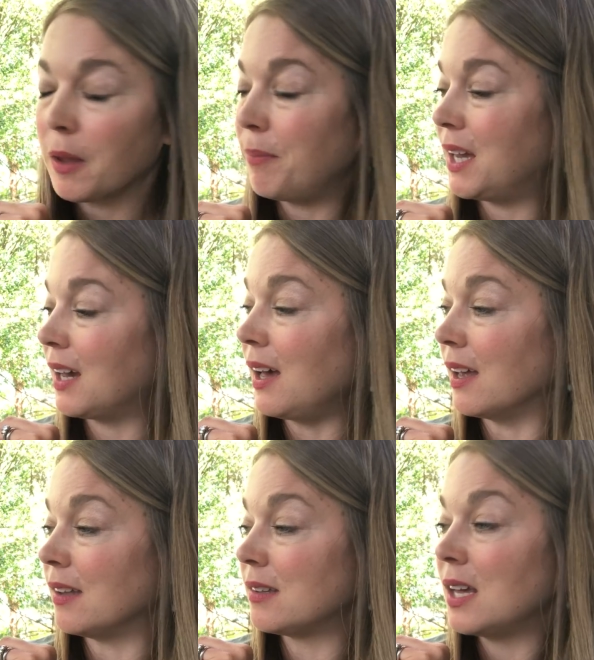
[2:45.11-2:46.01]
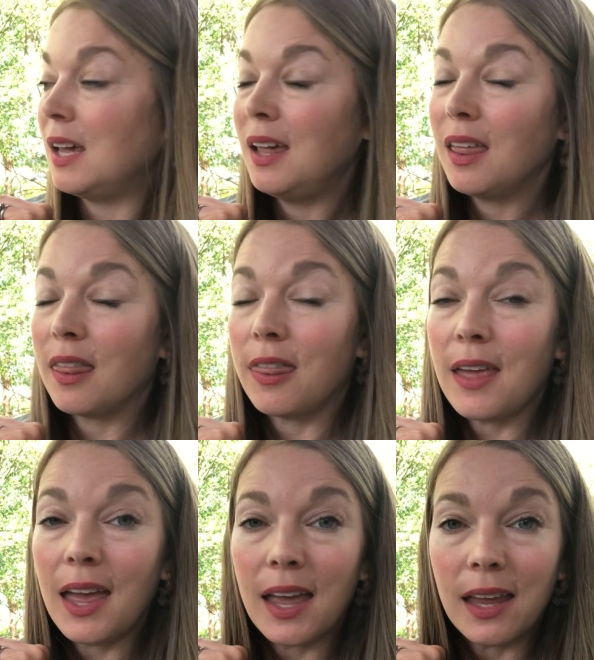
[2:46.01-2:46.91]
because
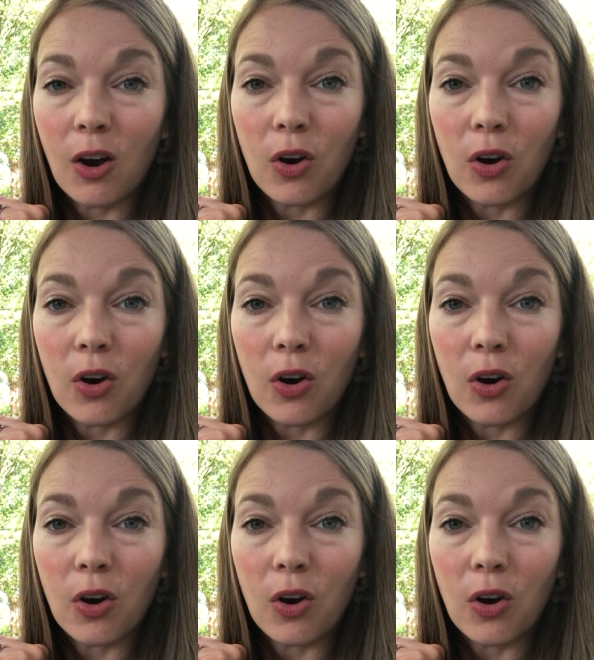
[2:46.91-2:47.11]
they